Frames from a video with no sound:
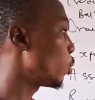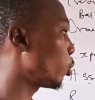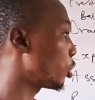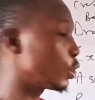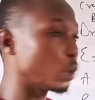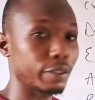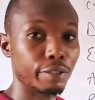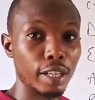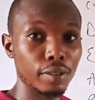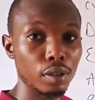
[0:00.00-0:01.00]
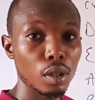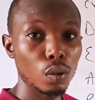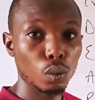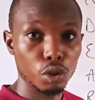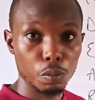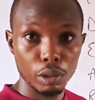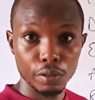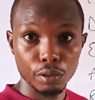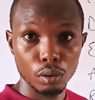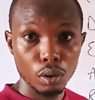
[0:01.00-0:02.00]
what this 1.5 was
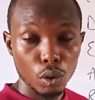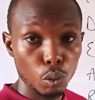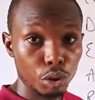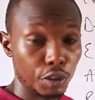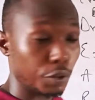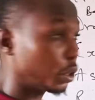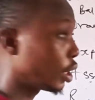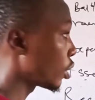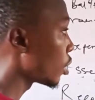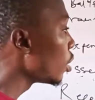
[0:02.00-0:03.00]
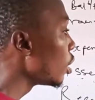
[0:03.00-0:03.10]
meant for, which is for rent.